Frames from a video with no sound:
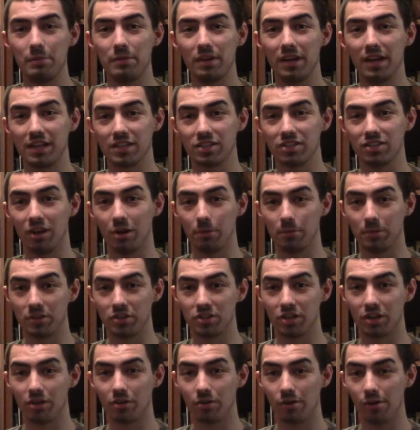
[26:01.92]
to actually help the
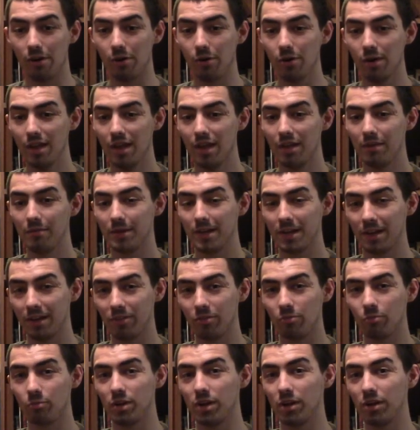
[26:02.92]
channel grow.
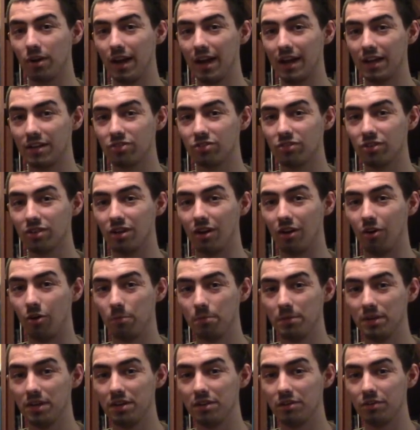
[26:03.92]
Because we are actually
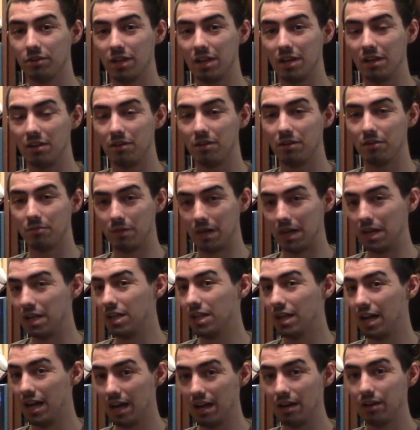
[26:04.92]
hoping to get a
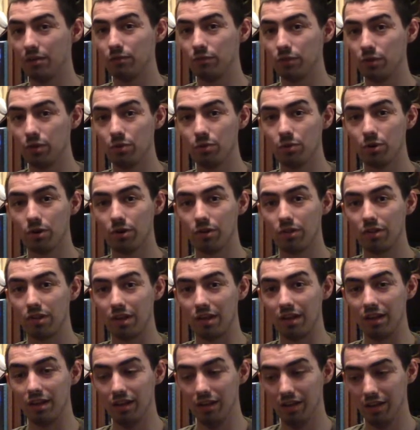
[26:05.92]
lot of viewers
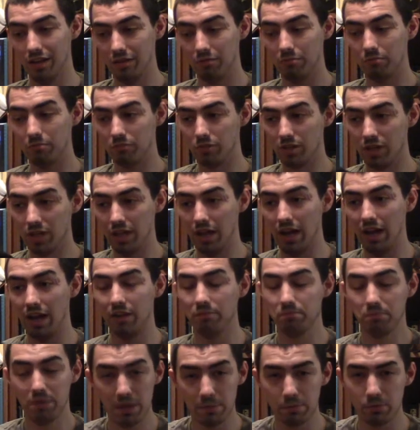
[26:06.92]
and a lot
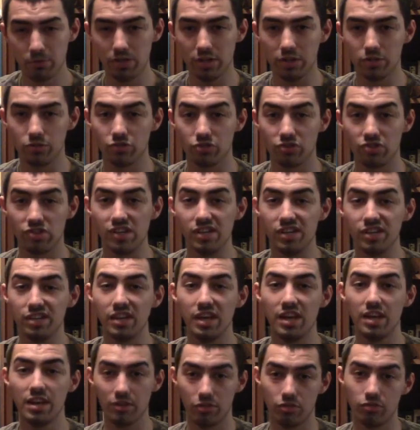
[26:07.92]
of people interested
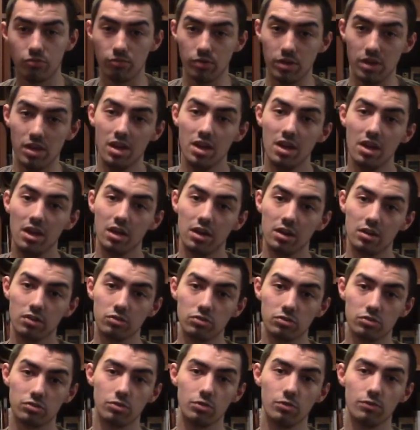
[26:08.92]
in history. Because
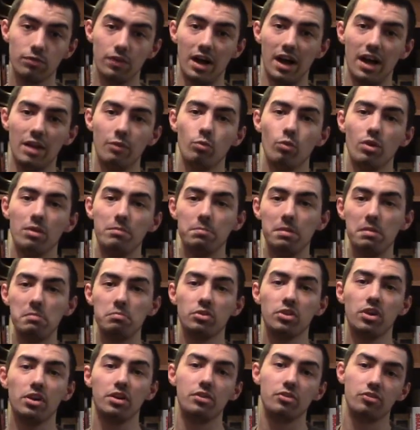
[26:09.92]
in truth, I want
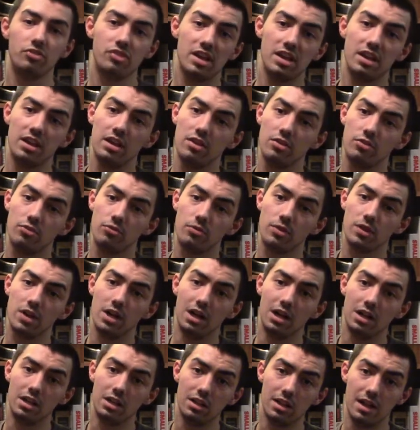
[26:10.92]
people to understand history
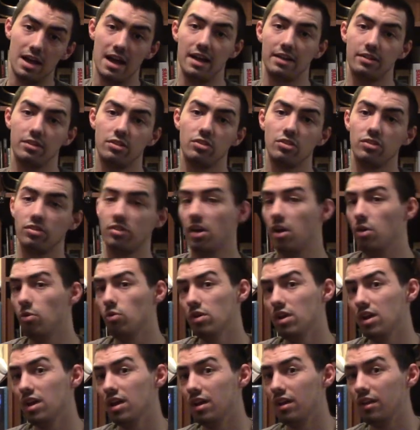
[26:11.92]
a lot.
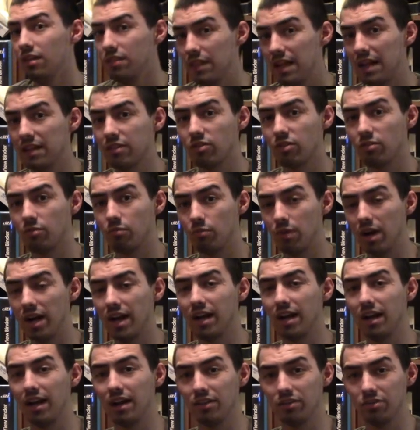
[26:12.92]
So that's
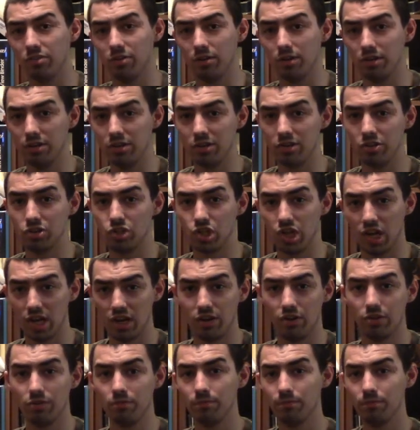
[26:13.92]
why I started this
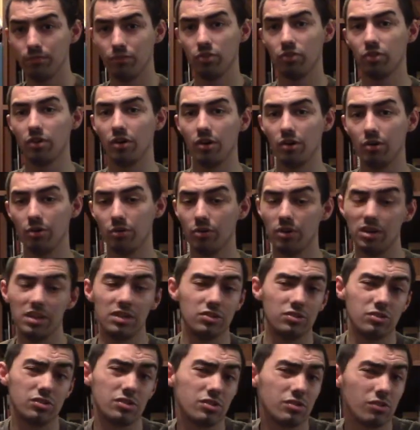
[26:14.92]
channel. So,
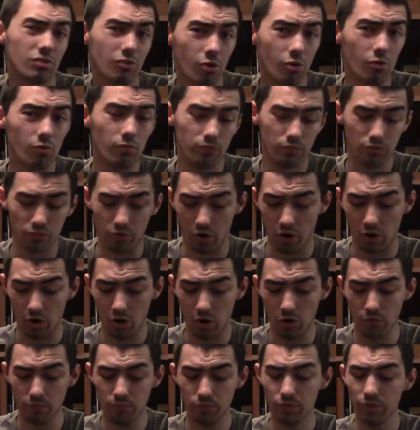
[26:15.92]
in truth,
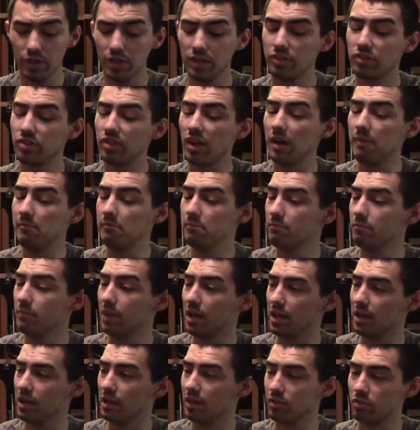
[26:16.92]
hopefully some
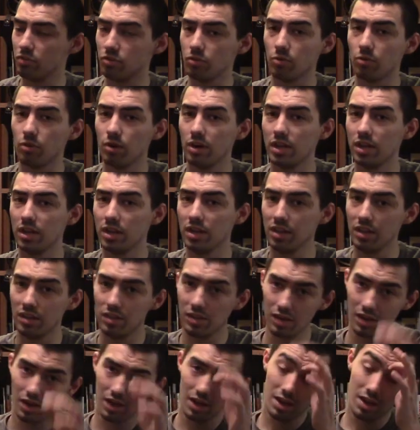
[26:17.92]

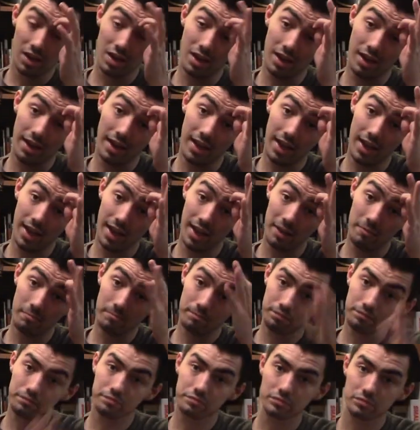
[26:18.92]
historians and
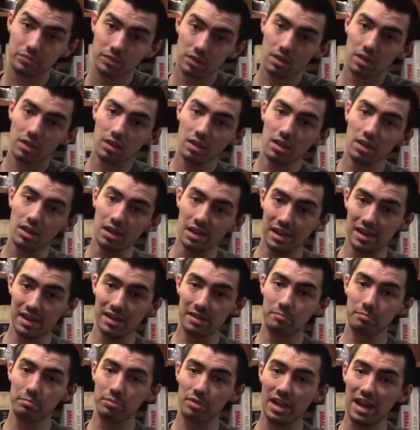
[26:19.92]

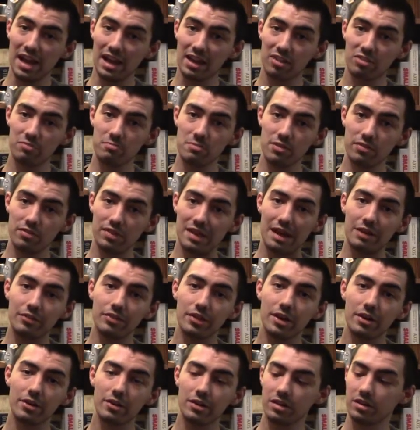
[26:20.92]
blacksmiths out
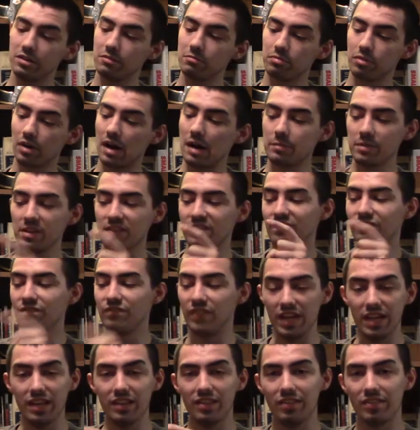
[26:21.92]
there can probably
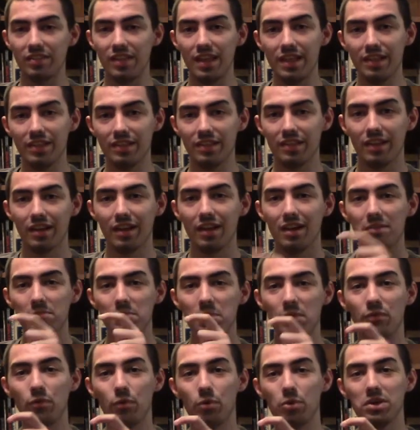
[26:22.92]
fix this
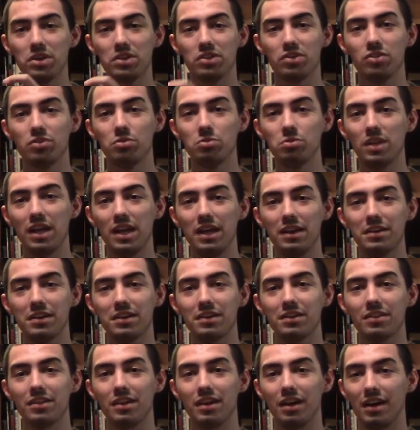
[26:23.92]
before it's too late,
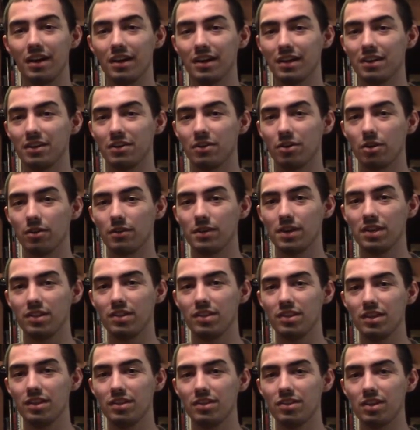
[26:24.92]
because I can already
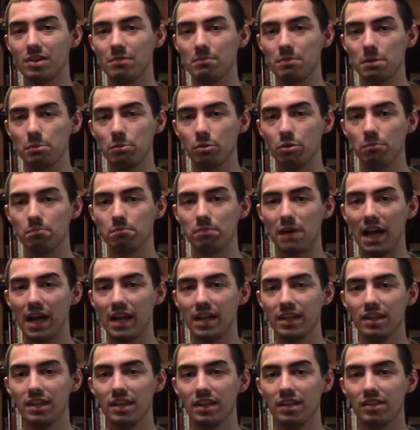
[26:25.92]
see some people
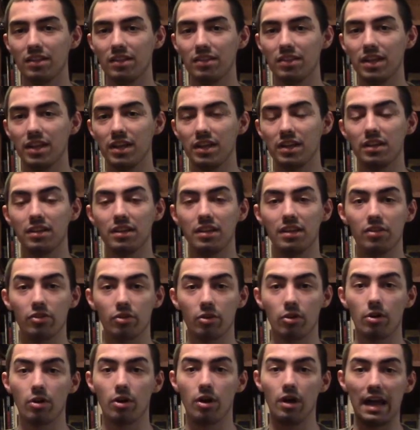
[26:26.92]
buying these and thinking these
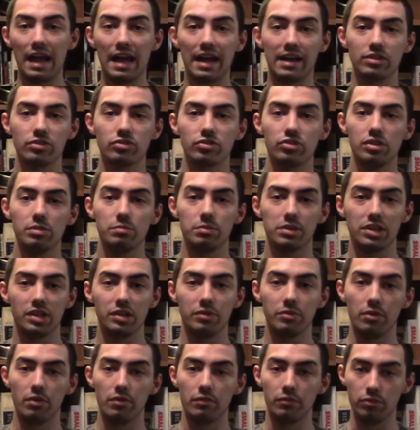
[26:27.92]
are actually what
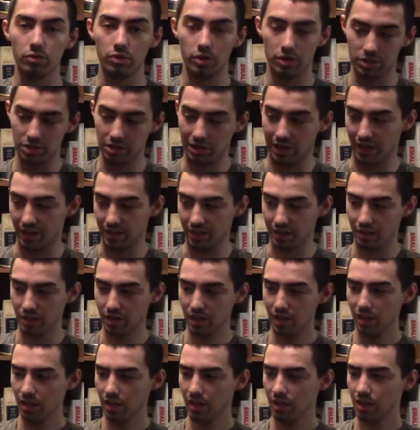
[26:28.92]
they would have looked like.
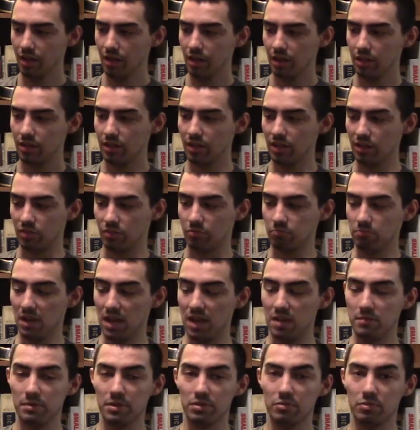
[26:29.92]
This
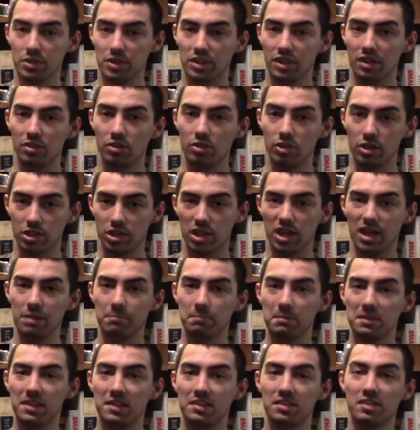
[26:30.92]
may be what they looked
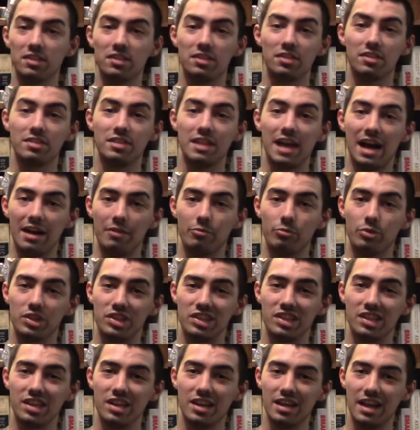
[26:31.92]
like, but this is not
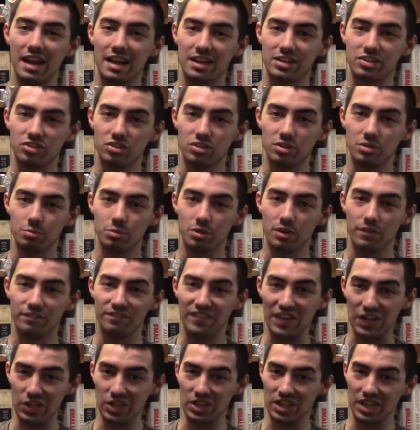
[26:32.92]
what they actually would have
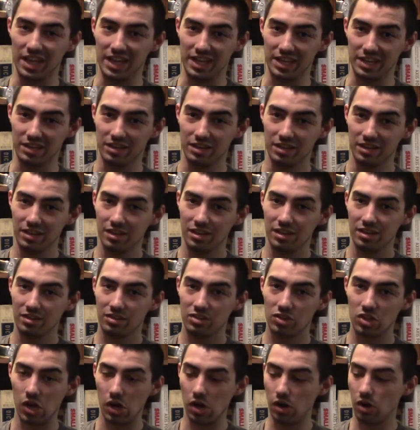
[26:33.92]
felt like.
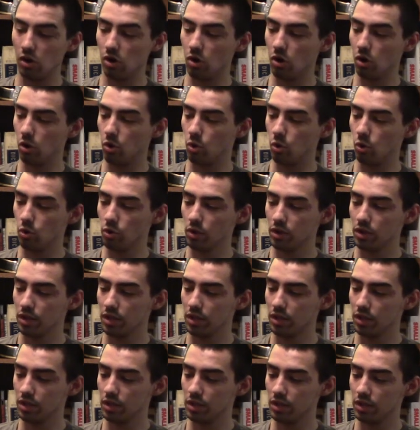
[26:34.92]
So,
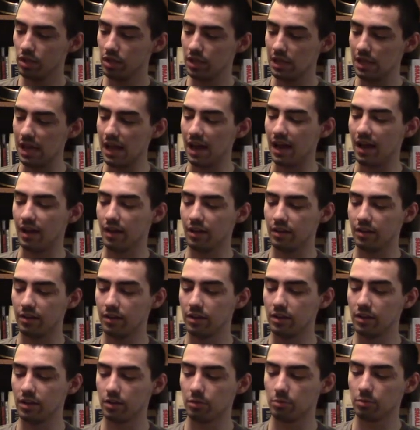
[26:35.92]
yeah.
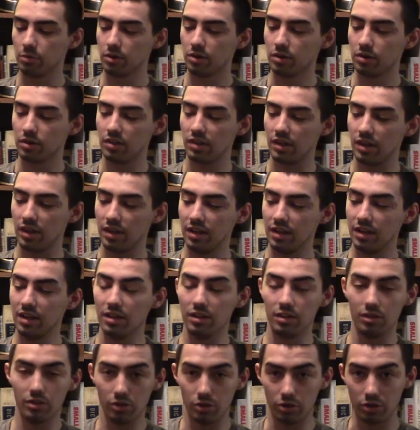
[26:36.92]
In other words,
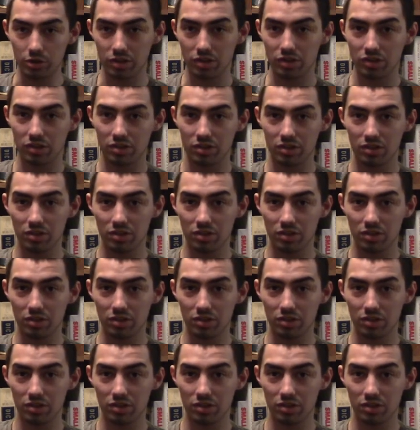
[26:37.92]
it looks